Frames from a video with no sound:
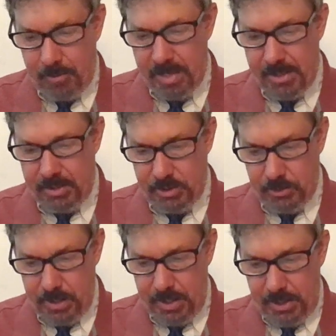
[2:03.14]
a
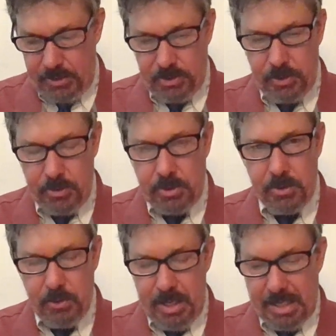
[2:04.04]
ministry to,
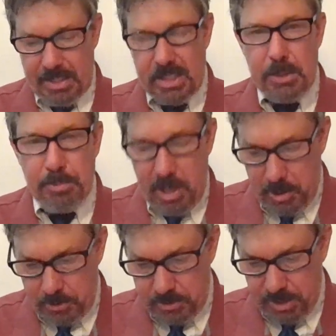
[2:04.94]
to
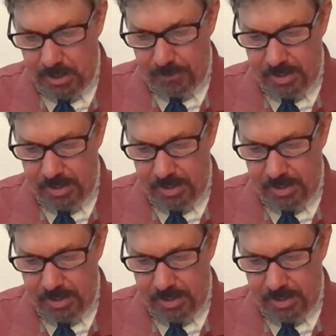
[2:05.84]
expose